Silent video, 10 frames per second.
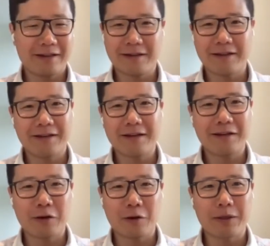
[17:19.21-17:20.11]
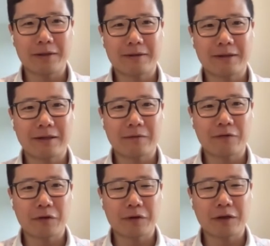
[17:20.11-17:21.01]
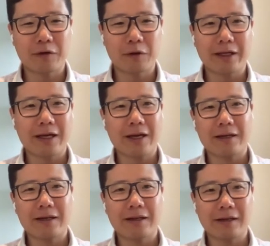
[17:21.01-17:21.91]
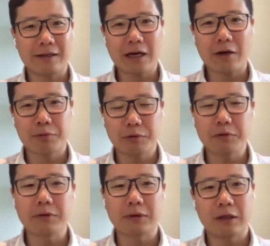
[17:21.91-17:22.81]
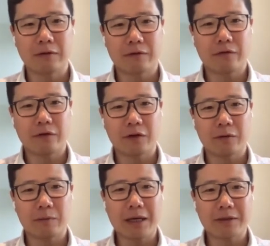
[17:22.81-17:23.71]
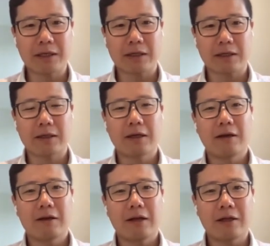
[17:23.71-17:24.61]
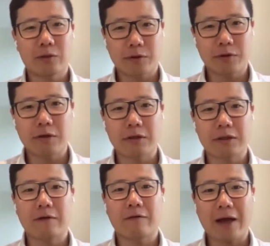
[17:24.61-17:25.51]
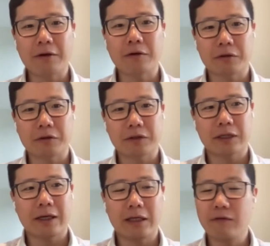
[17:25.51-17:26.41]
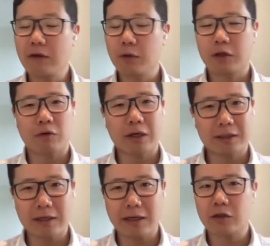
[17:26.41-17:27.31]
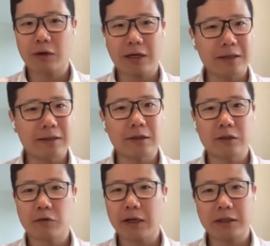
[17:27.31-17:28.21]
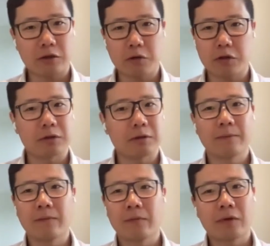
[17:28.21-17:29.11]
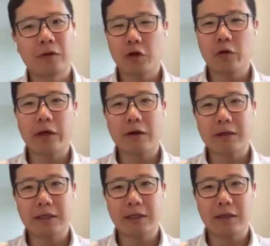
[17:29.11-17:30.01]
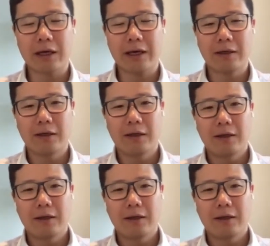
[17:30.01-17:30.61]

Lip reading: but if you look at the entire pool of, biotech entrepreneurs, founders, even with great science, great ideas, great execution, there's no guarantee that,